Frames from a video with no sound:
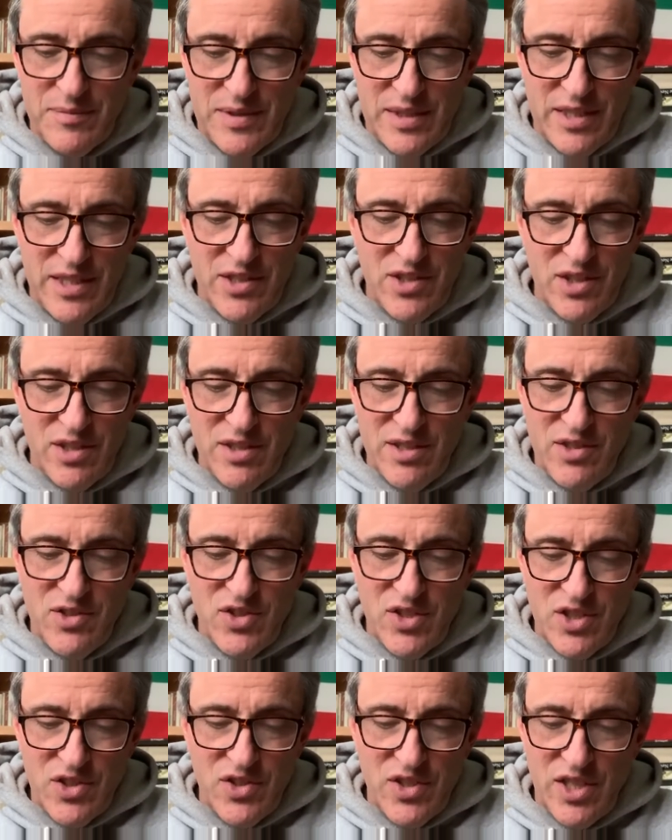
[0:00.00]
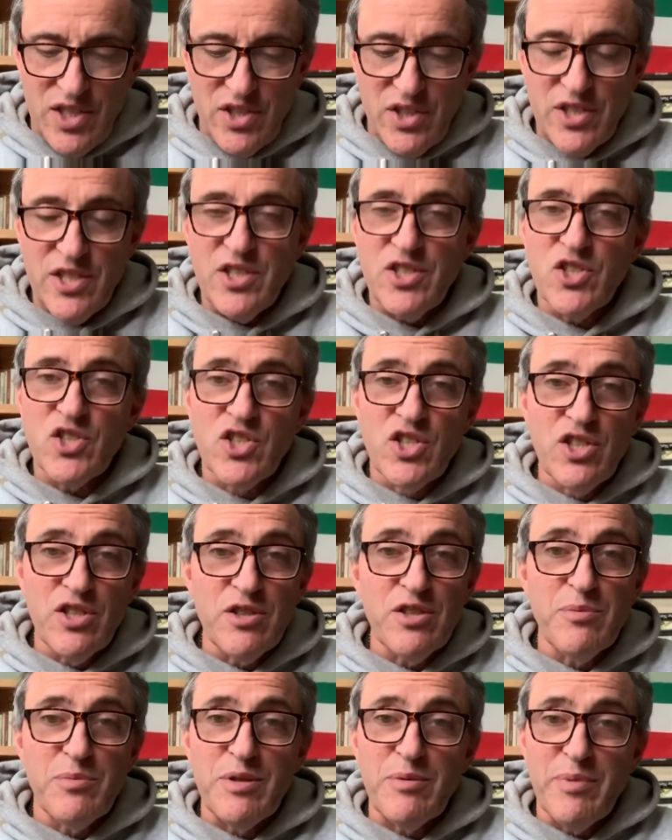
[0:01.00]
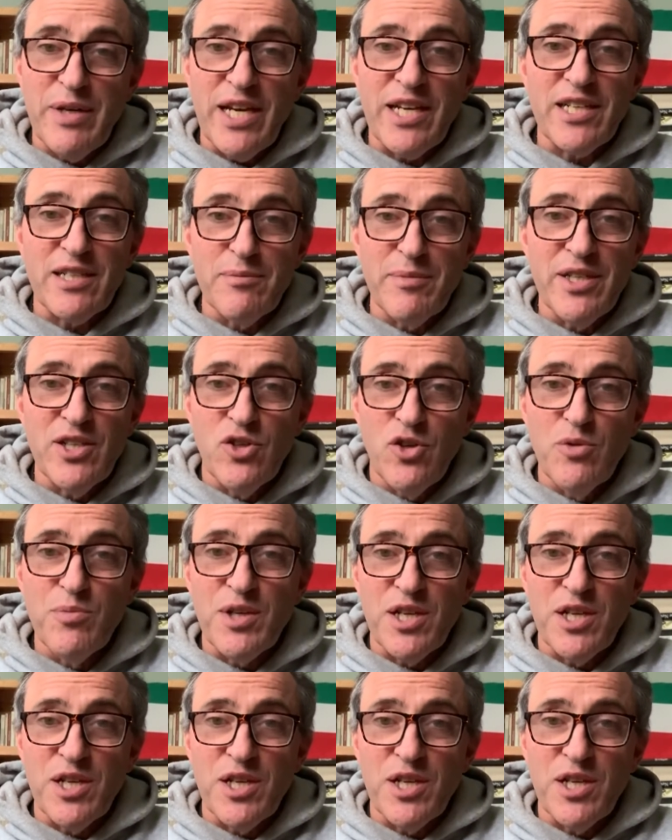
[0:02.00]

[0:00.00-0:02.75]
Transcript: It's just not good, and it's good to be back in my home